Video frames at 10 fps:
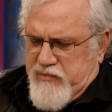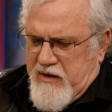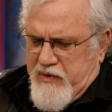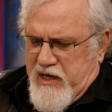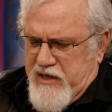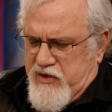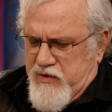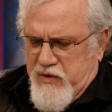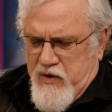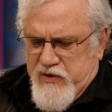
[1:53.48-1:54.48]
would like
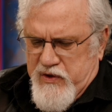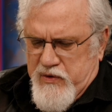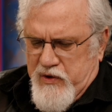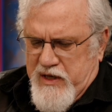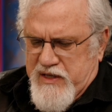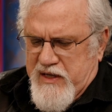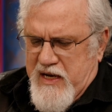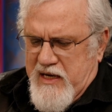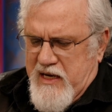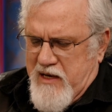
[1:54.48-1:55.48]
to also look at
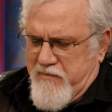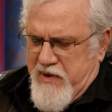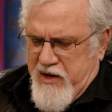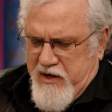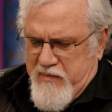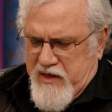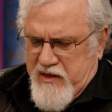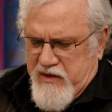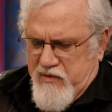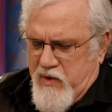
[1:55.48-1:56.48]
Sadeghi and
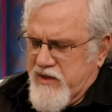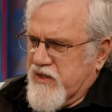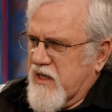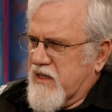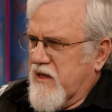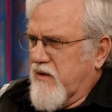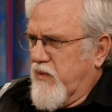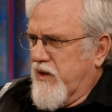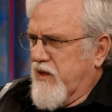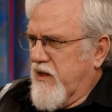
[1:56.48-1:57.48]
Bergman, the ones that
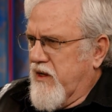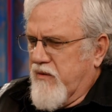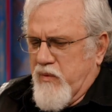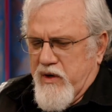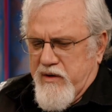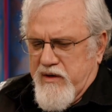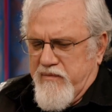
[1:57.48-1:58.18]
were